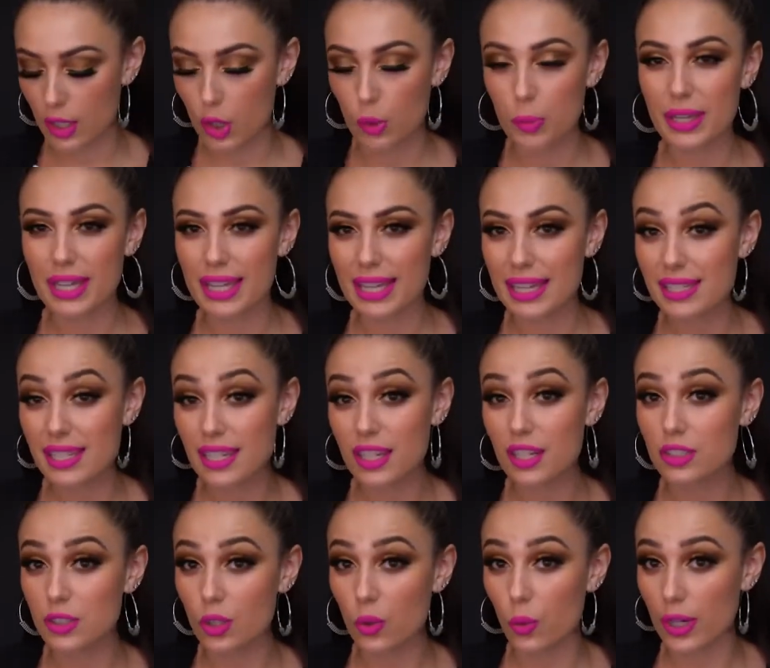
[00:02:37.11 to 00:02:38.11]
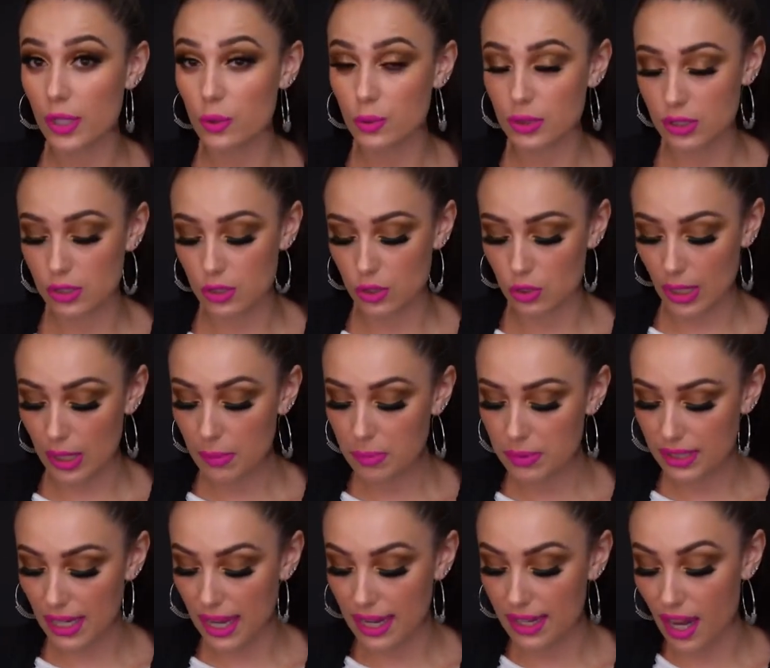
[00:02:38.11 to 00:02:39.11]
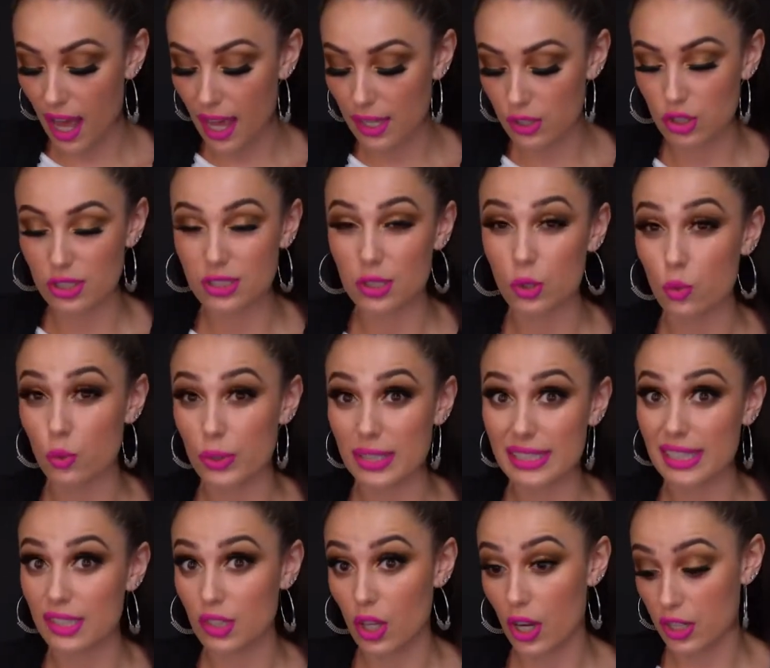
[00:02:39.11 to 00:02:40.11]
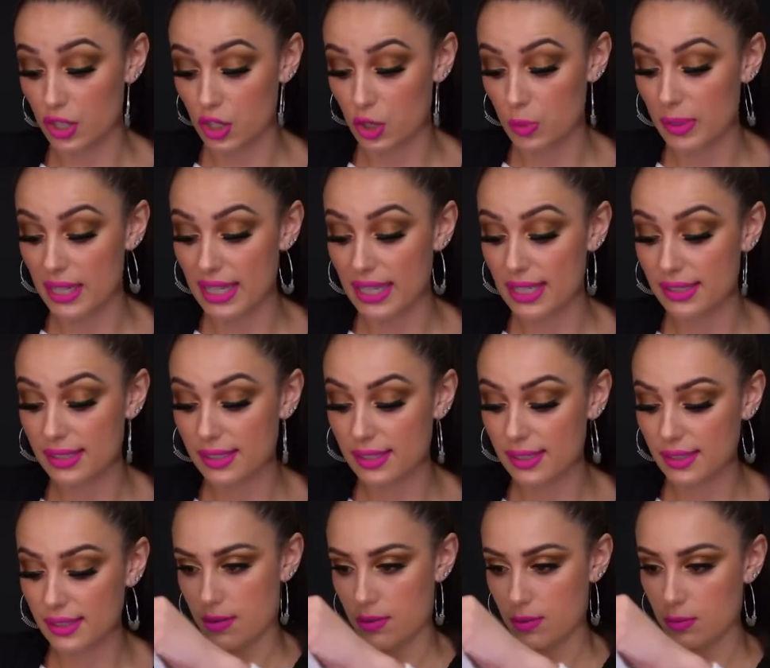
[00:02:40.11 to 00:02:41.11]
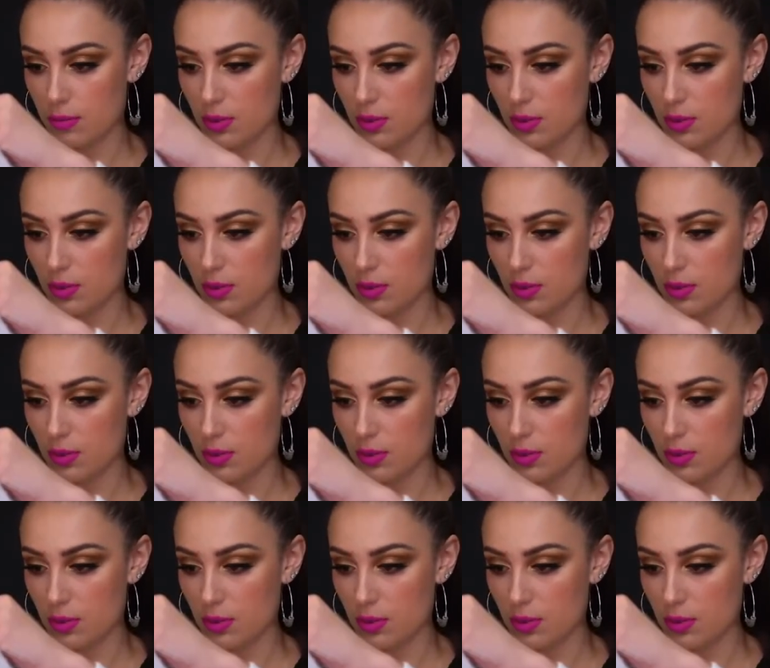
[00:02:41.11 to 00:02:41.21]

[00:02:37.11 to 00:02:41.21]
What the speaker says: It'll be easier to work with strips and not just a really large piece.